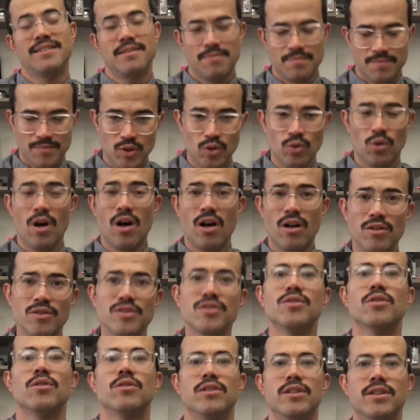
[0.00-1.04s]
You also
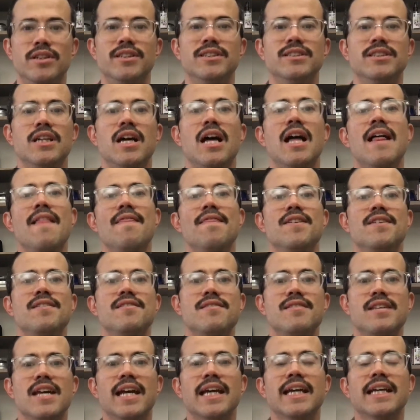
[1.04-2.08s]
learned the
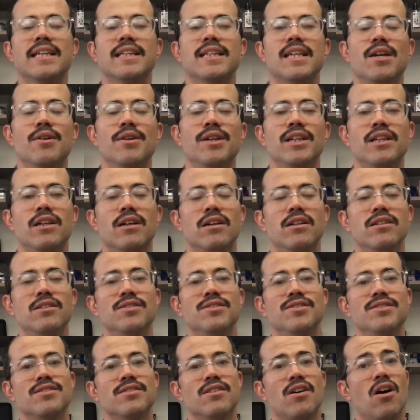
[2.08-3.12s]
secondary
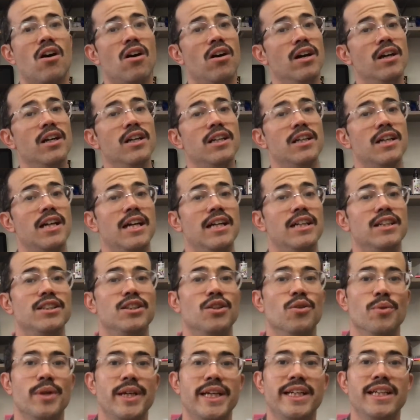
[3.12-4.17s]
colors are
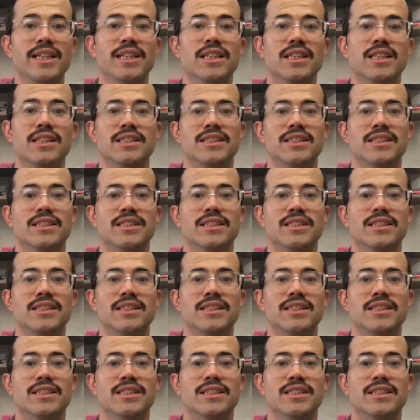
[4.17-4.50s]
green,